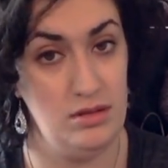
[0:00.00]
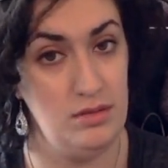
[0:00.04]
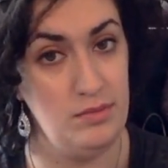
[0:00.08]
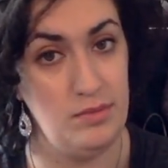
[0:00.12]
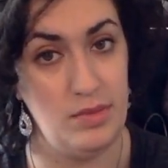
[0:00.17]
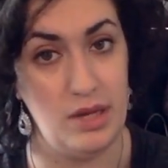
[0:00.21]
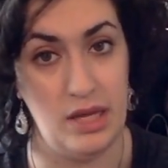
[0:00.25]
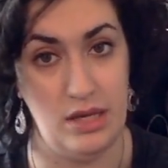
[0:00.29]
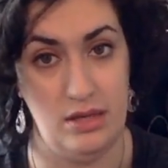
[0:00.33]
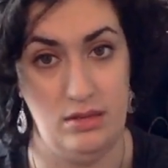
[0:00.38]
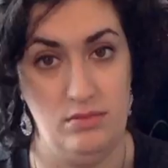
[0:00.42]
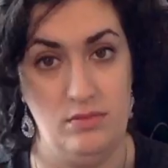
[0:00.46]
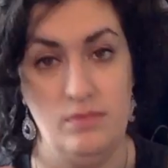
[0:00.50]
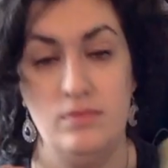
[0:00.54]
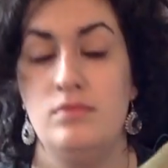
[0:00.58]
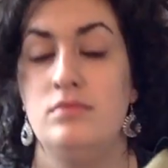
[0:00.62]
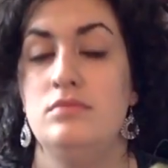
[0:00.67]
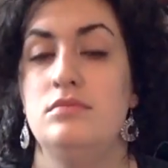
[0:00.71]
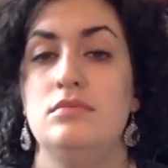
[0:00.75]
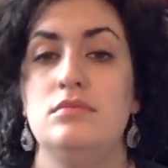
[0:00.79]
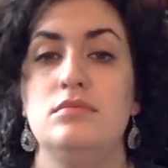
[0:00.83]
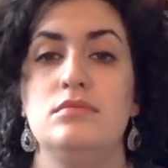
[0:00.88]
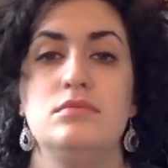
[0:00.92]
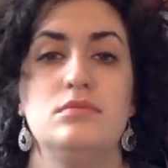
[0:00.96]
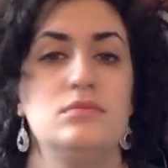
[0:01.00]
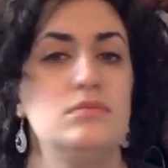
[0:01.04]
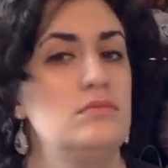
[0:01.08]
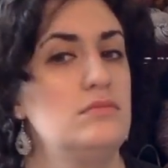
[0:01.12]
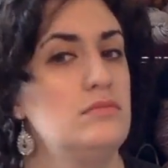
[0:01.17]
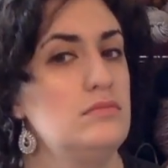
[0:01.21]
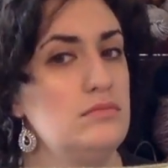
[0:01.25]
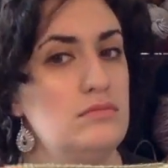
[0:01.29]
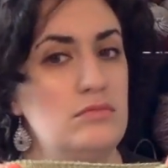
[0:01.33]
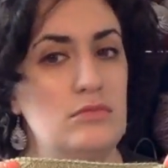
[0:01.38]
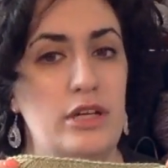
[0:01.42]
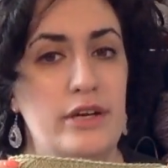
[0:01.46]
but
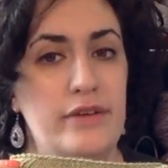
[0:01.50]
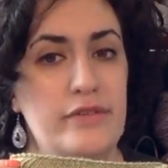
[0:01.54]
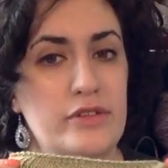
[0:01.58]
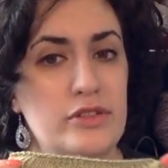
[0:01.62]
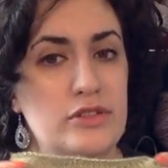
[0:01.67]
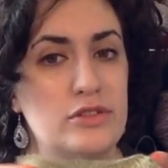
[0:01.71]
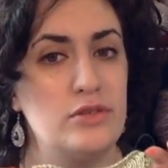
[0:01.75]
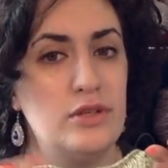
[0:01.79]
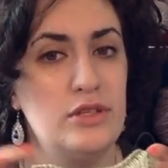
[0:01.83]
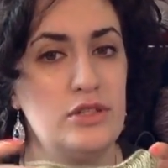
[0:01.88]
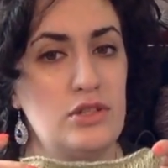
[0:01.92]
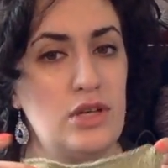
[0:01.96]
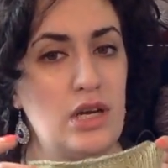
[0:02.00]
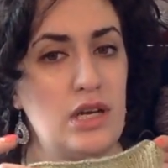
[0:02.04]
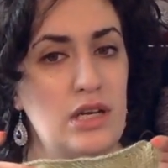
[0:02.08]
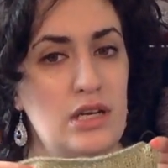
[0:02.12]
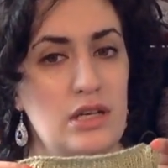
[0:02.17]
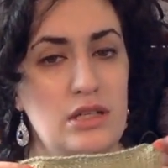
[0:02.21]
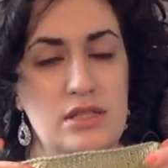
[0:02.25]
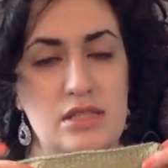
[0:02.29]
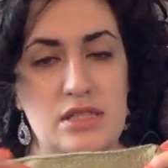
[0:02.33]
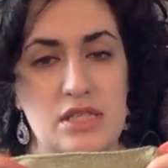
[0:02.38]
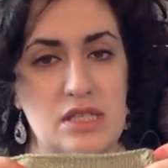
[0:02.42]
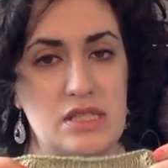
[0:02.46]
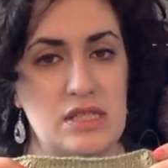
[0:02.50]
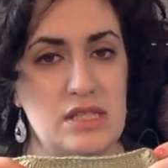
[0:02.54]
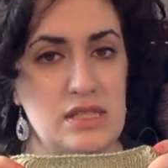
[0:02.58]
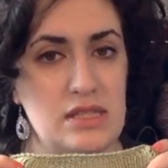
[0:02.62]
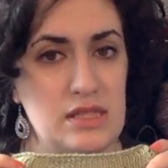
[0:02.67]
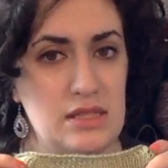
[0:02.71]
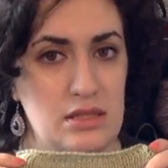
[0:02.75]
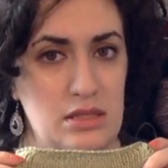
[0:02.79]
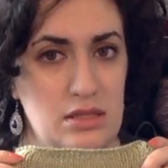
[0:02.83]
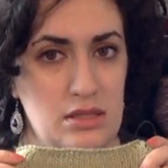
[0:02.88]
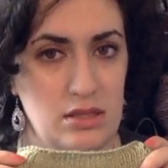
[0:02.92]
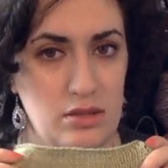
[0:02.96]
whatever. So I tried it on sixes
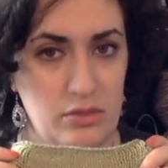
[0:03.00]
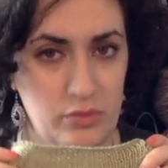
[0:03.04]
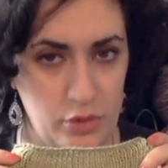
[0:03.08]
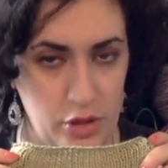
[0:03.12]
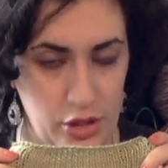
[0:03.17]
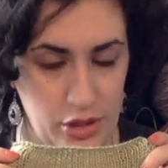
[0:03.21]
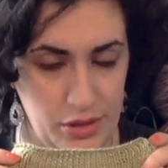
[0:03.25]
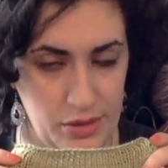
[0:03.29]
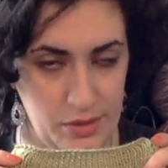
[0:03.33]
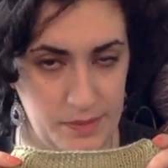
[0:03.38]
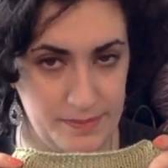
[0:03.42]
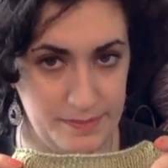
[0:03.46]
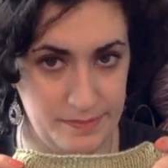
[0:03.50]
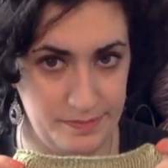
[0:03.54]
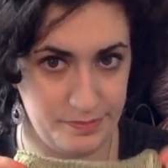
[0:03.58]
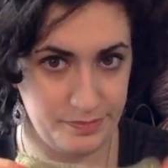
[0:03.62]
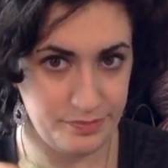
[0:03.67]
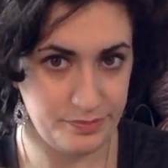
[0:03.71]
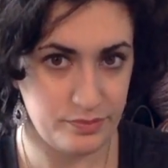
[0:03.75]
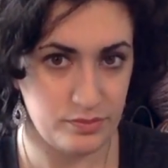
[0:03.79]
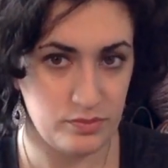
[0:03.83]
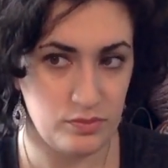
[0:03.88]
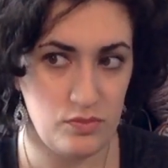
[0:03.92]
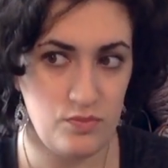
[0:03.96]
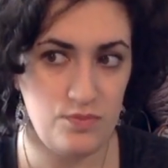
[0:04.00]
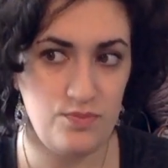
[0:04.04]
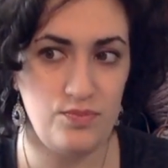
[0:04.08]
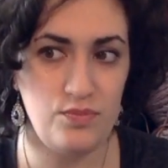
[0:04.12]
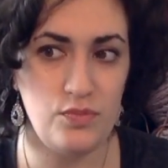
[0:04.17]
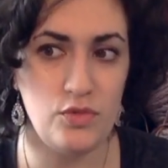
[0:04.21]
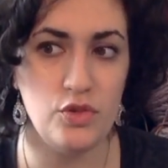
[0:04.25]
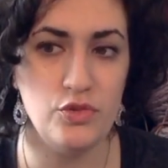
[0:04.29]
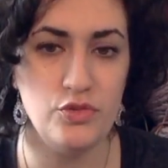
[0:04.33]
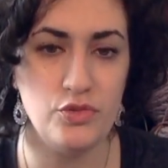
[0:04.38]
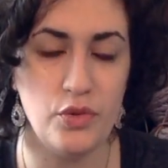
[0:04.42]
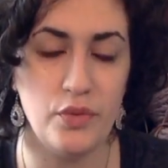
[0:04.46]
and that didn't work.
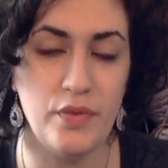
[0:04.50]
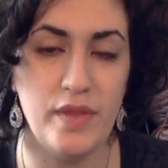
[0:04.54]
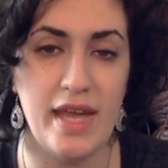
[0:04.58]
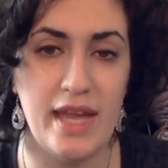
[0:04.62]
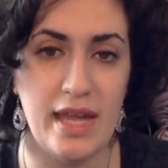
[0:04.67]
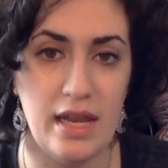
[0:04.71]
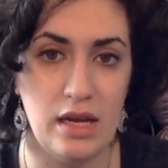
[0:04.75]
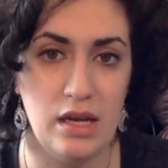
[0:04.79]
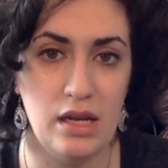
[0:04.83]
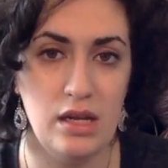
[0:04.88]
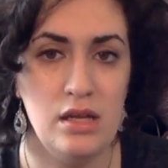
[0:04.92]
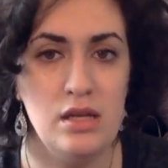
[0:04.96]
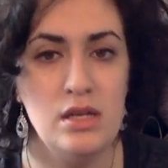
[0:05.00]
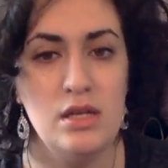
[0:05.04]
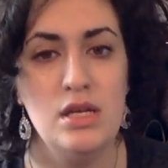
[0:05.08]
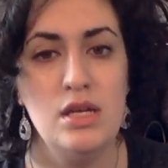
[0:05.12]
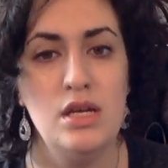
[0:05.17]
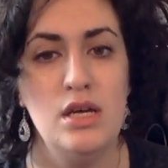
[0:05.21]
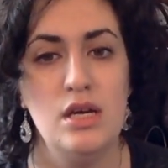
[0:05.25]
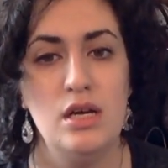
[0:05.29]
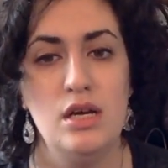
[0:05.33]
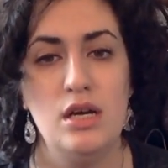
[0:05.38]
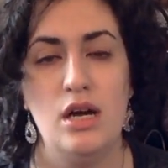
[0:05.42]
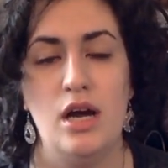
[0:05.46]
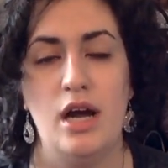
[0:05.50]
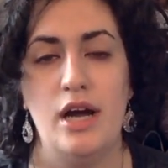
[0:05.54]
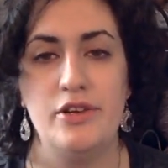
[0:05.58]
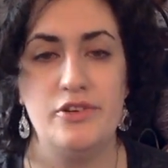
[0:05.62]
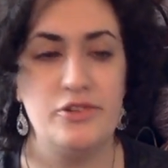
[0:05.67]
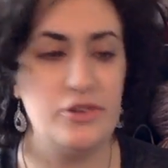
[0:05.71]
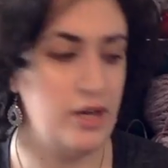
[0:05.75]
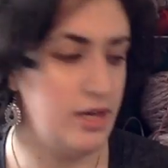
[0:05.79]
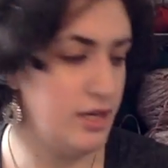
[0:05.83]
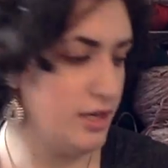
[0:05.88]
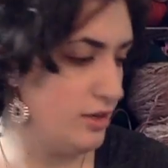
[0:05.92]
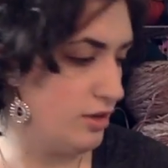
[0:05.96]
So then I
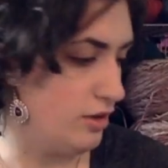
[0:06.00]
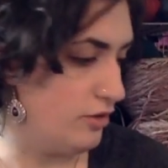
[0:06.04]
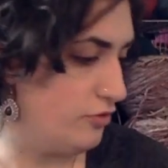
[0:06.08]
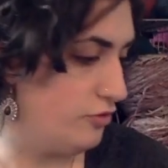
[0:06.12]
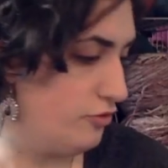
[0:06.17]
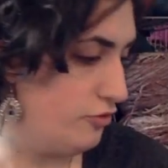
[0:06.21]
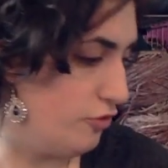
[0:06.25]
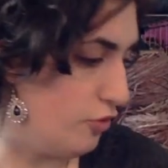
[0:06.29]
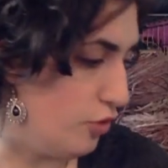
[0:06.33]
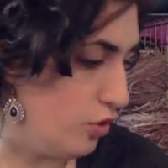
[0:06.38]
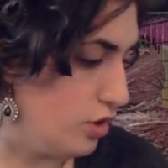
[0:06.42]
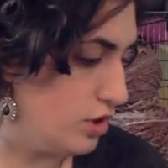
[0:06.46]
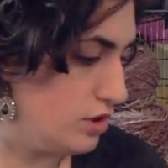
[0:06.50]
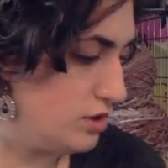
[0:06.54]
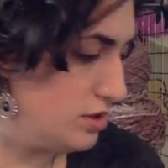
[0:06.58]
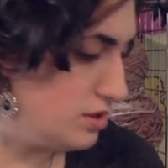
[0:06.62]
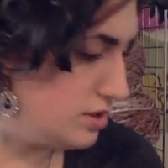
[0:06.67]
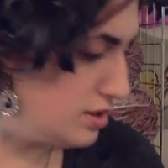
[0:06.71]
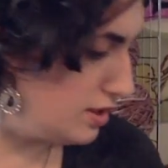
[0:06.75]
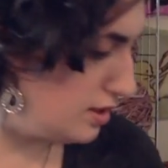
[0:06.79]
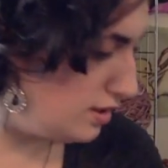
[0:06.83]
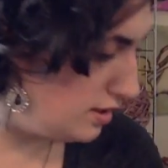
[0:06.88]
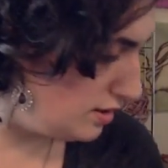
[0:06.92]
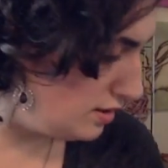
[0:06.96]
tried it on fours.